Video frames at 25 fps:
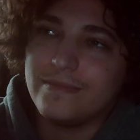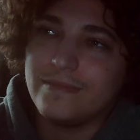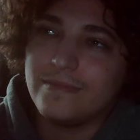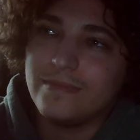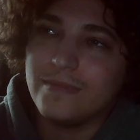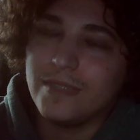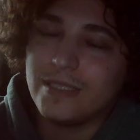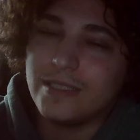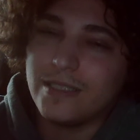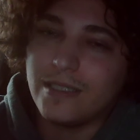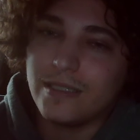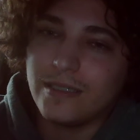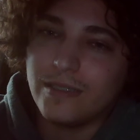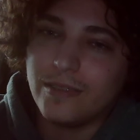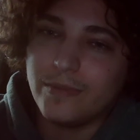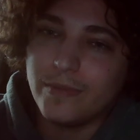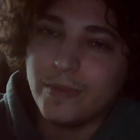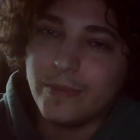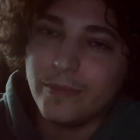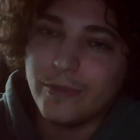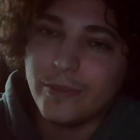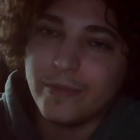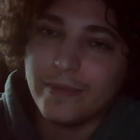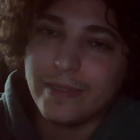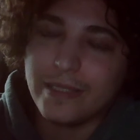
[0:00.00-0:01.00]
Let's talk a little bit
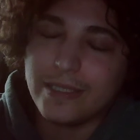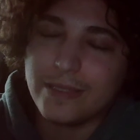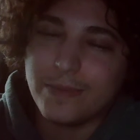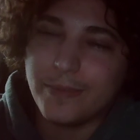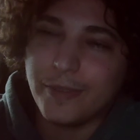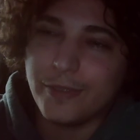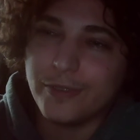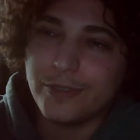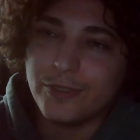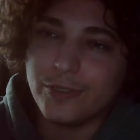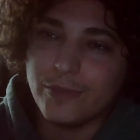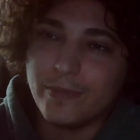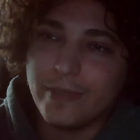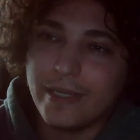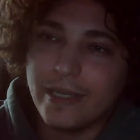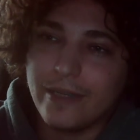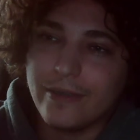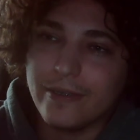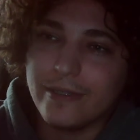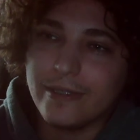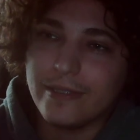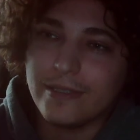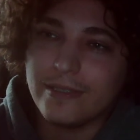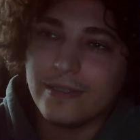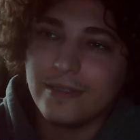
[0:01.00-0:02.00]
more about spiritual
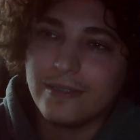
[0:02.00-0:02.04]
power.